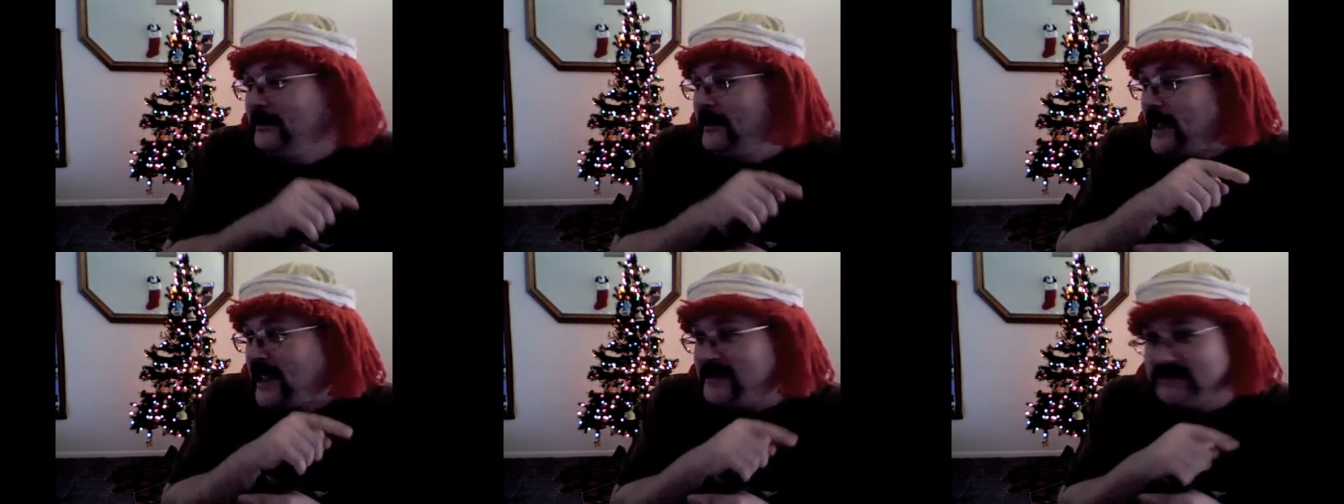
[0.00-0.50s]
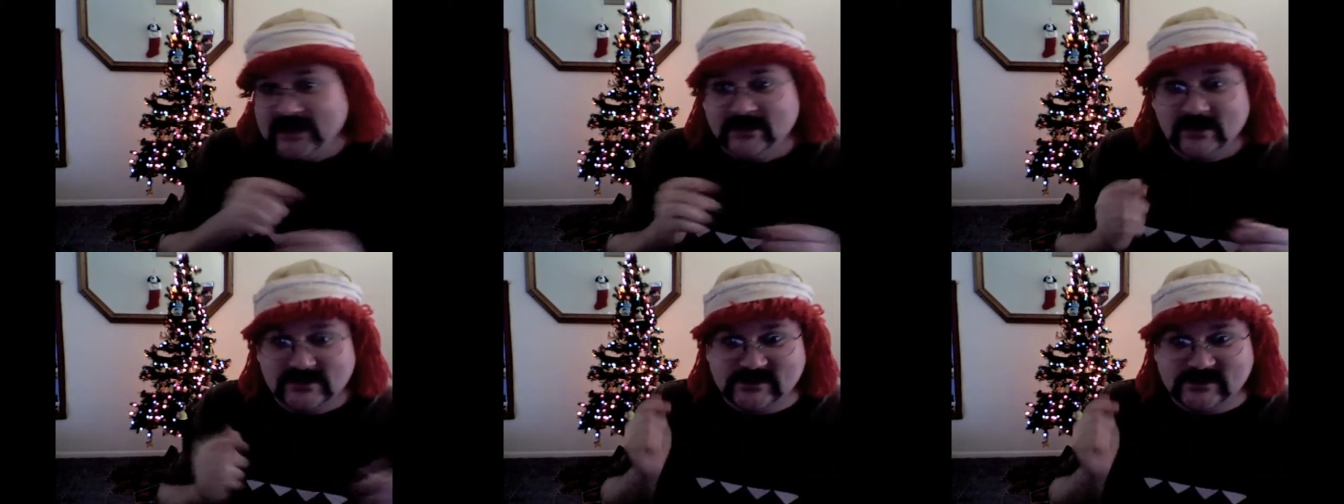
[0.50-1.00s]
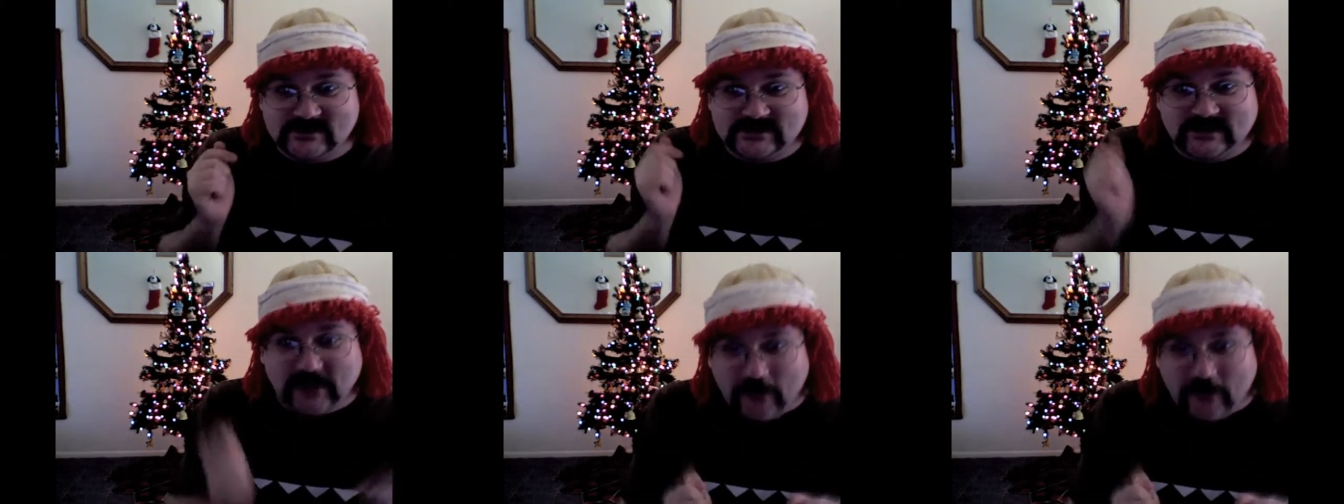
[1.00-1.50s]
You think he looks so
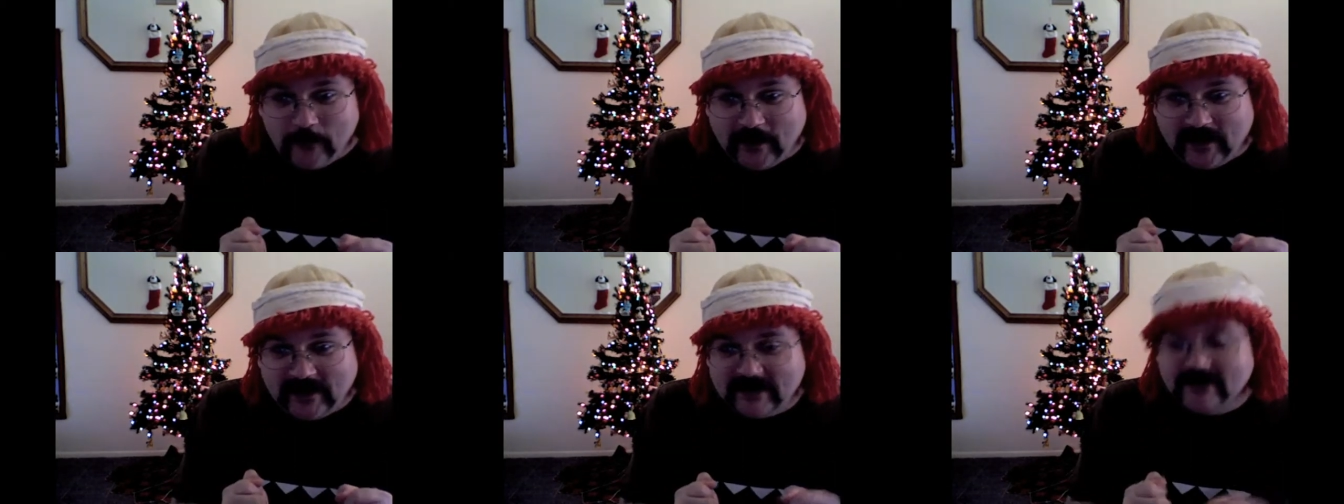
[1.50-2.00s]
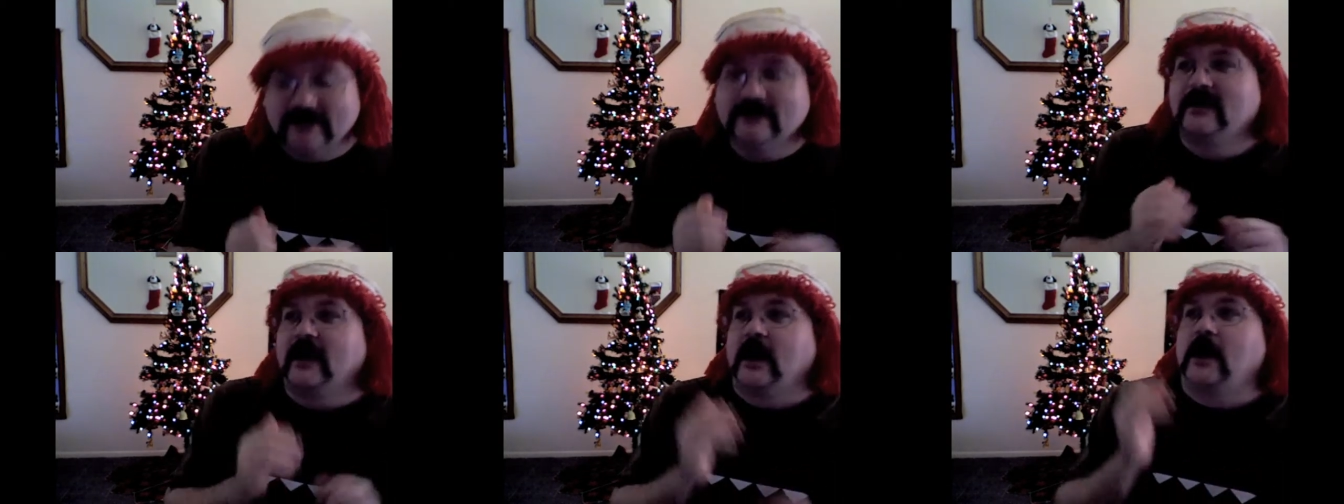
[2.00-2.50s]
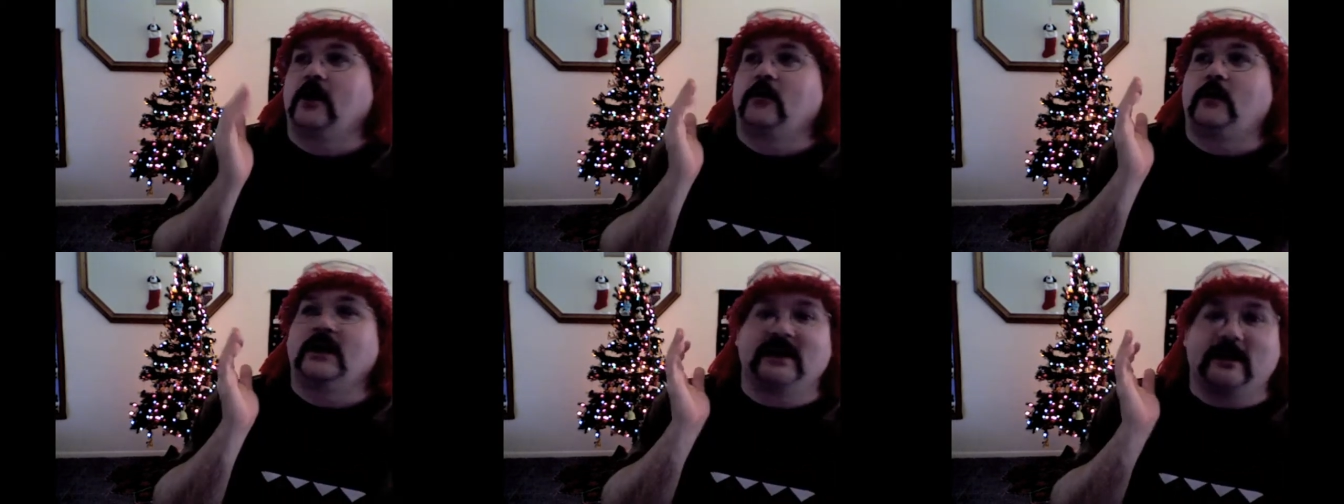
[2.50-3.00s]
stupid? Oh,
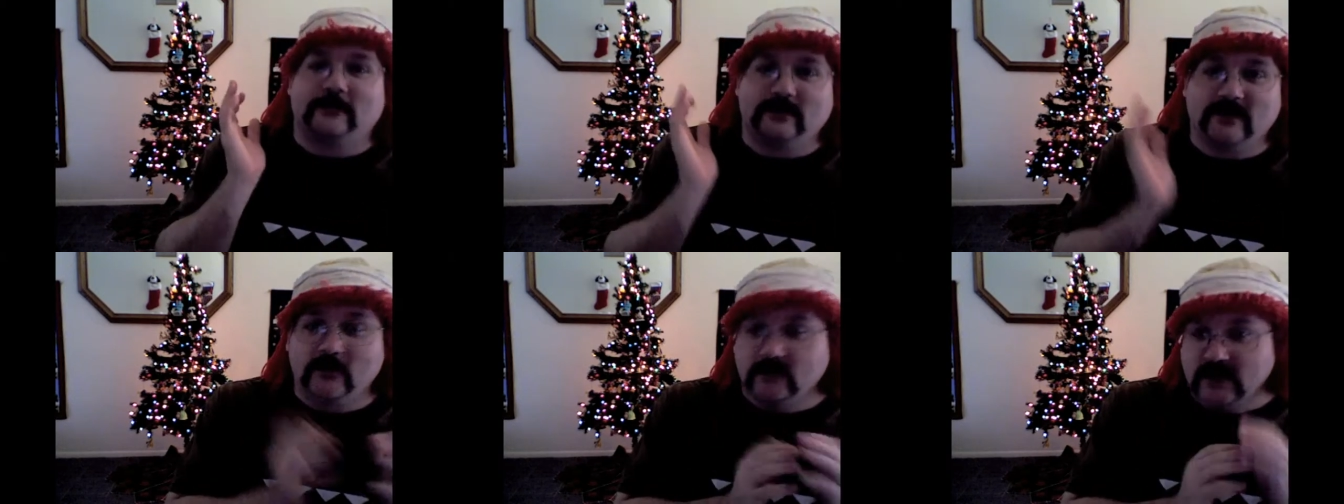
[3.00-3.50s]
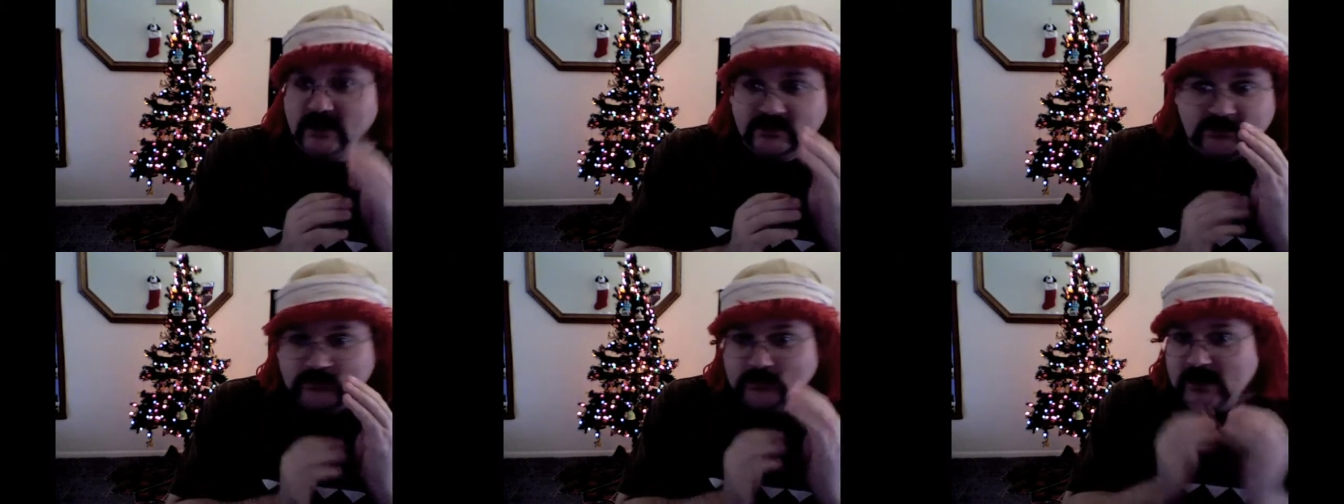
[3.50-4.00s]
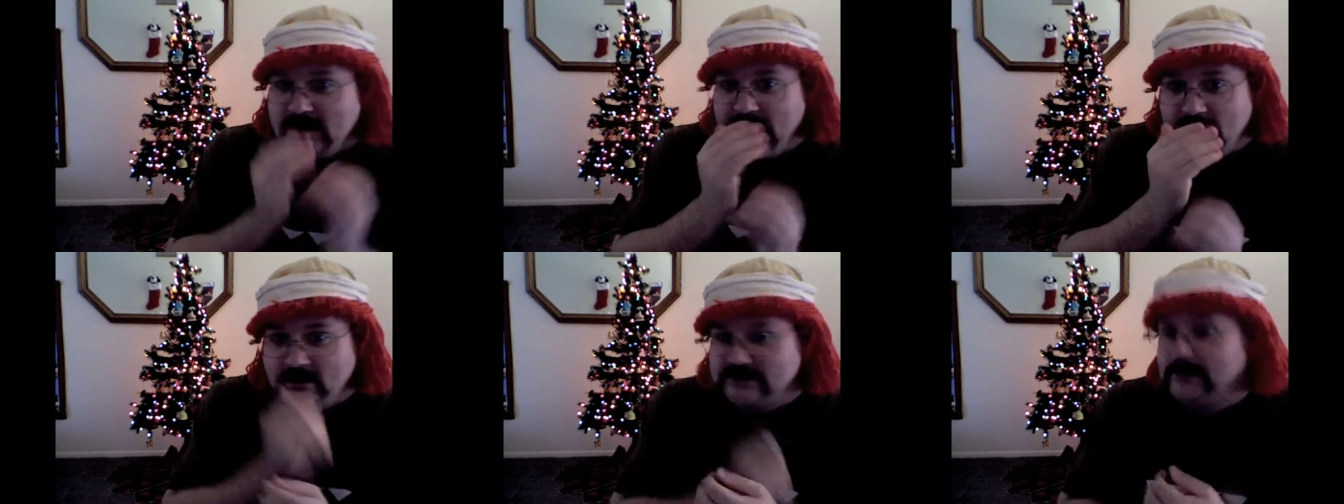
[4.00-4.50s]
I can't believe, shh, he can
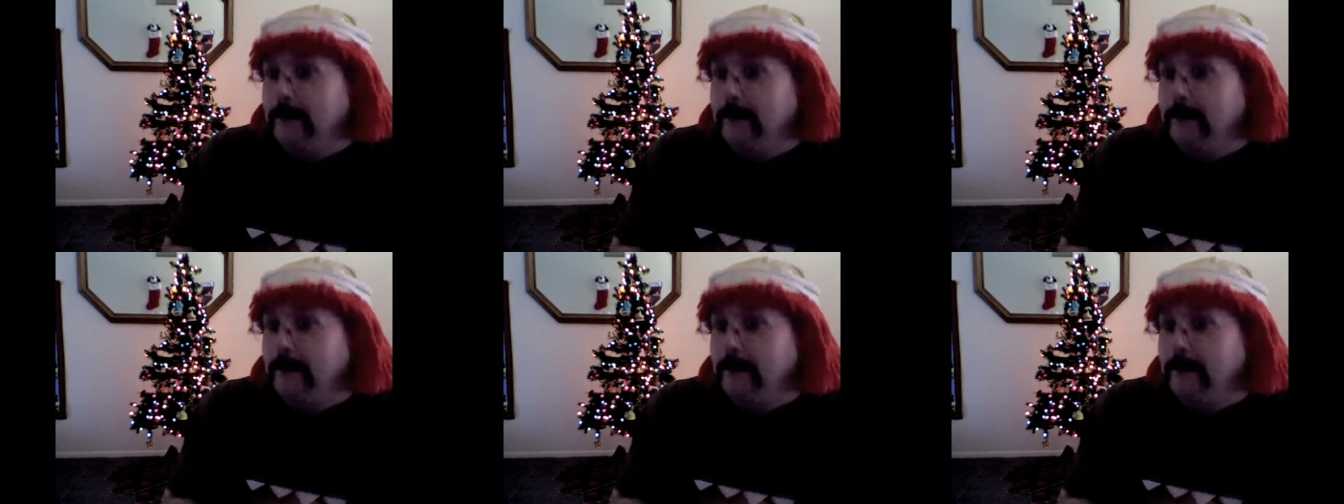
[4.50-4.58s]
hear us.